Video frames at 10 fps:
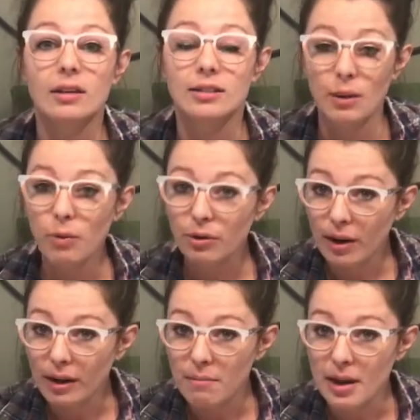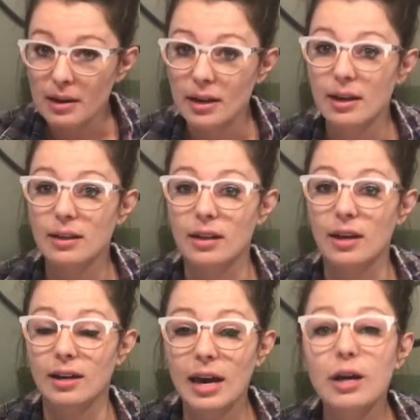Someone recommended the
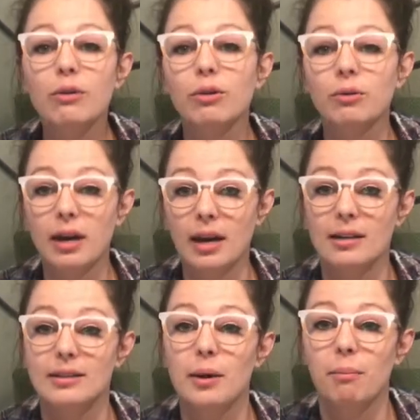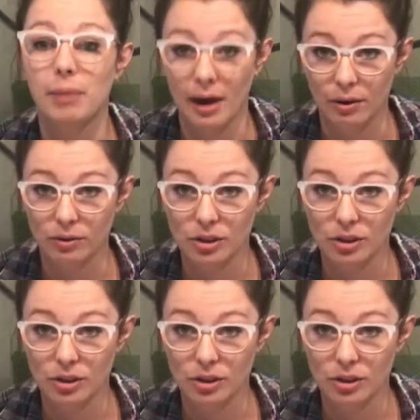Kangaroo Kids pouch.